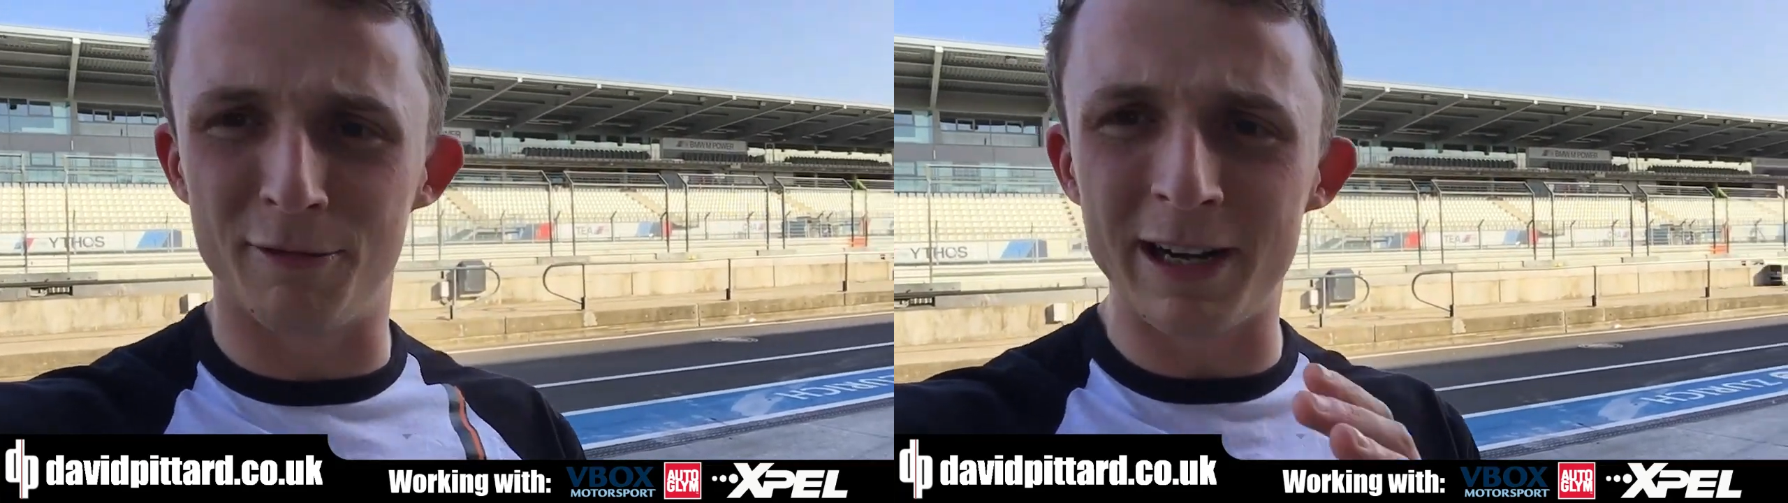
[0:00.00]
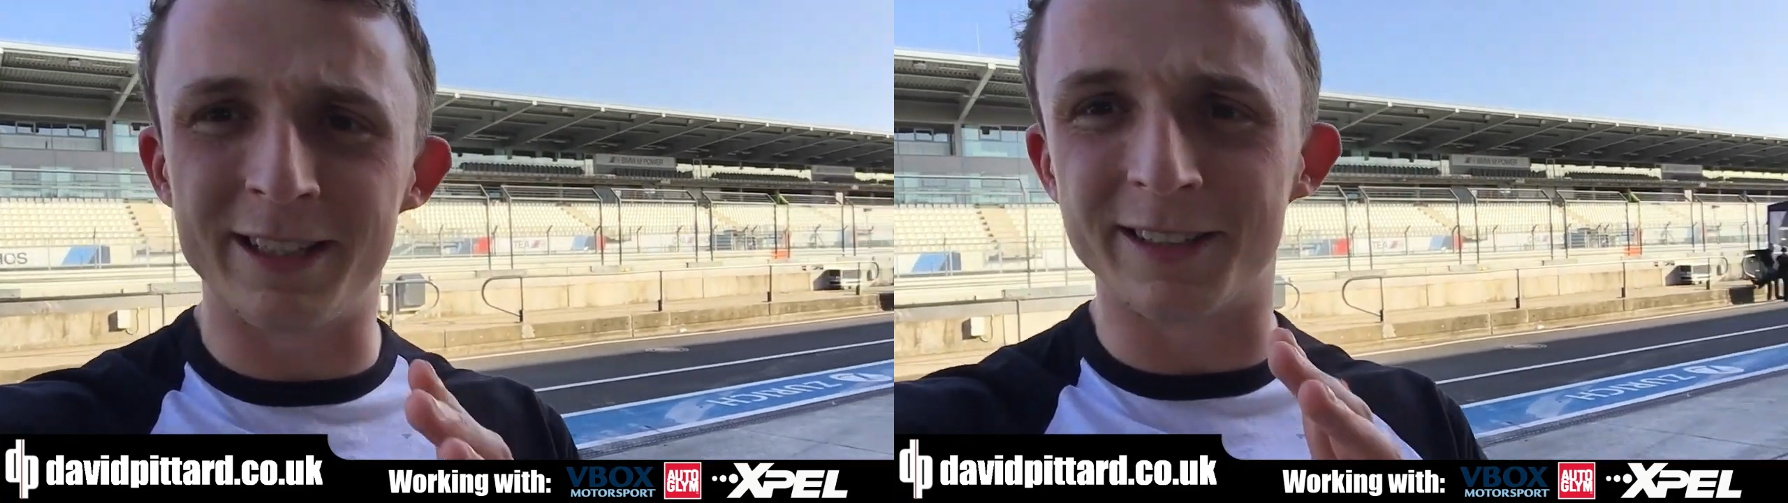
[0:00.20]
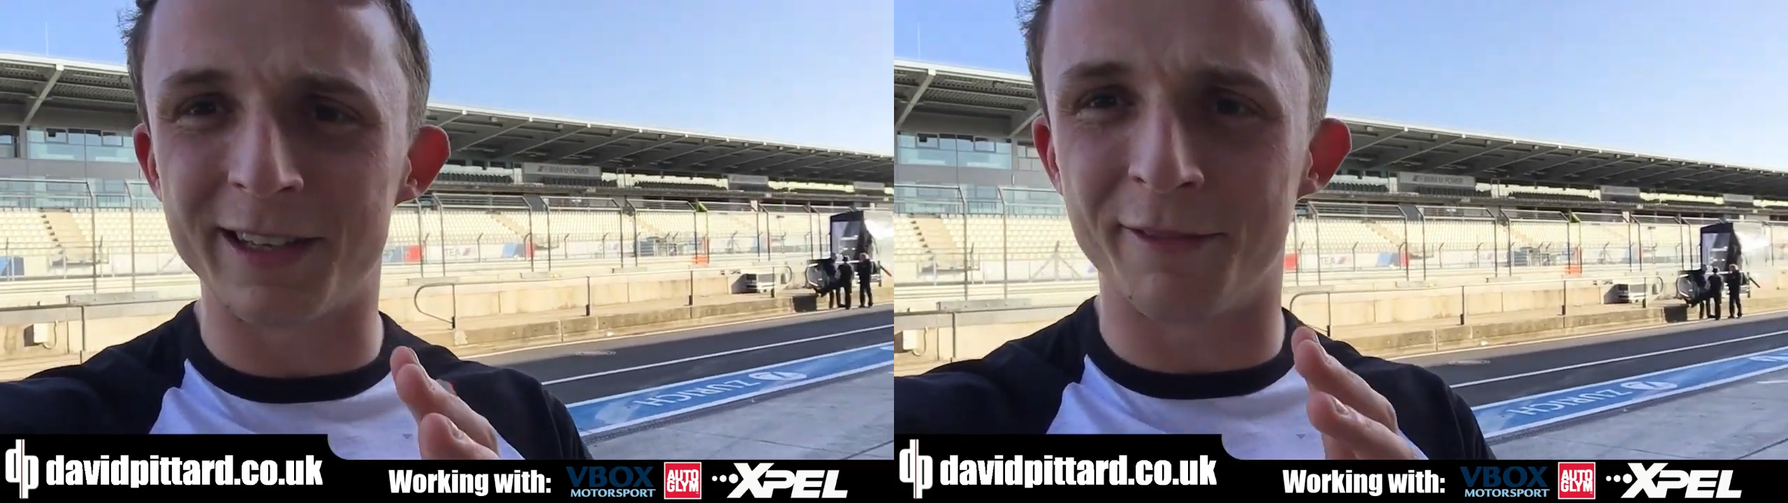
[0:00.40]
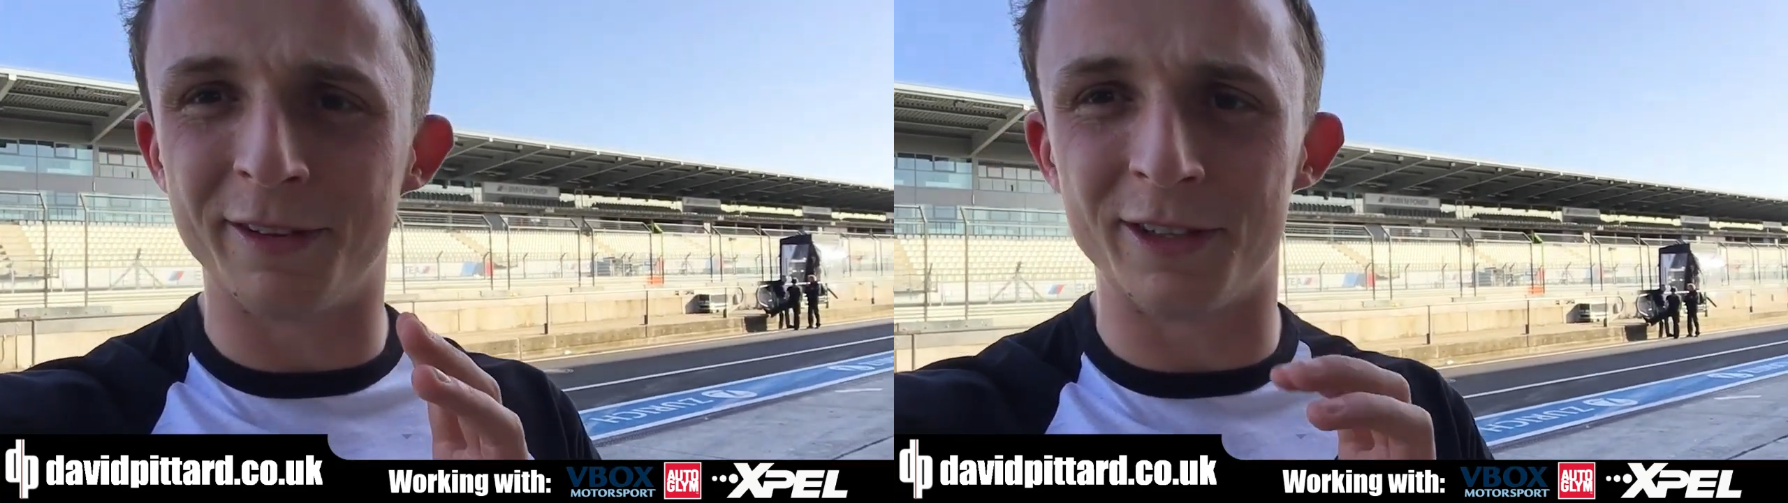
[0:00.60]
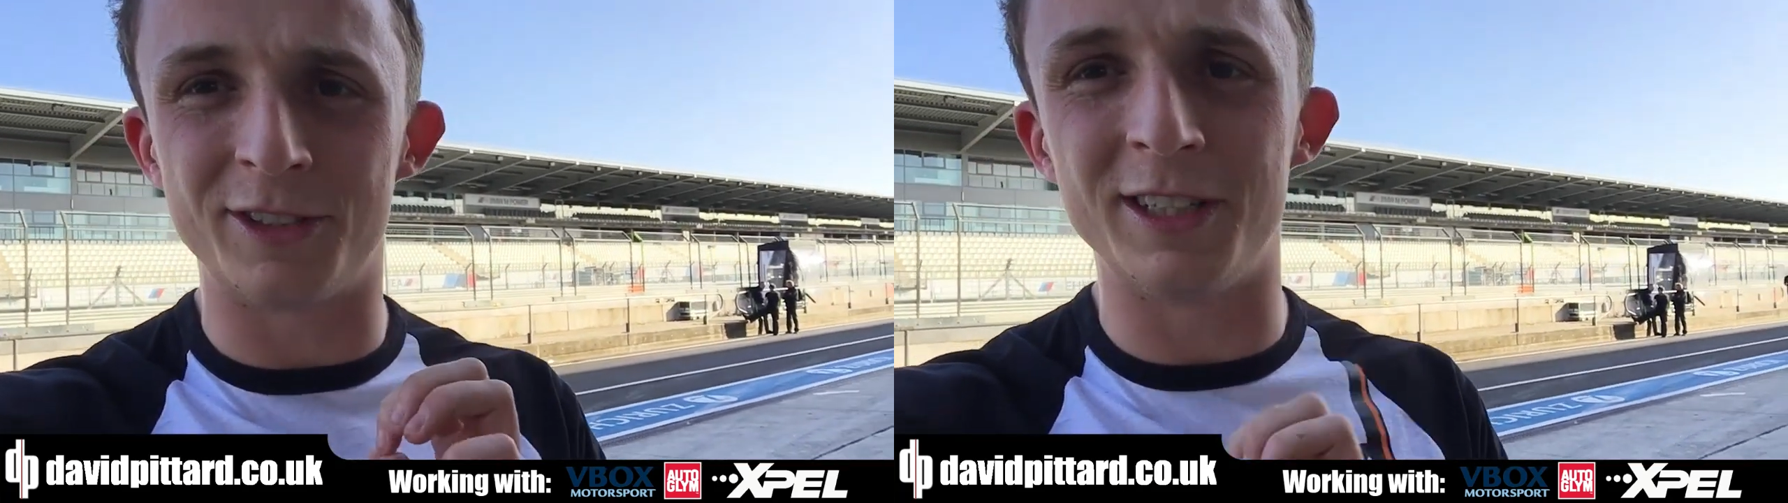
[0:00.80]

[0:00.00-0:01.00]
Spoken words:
the race itself with those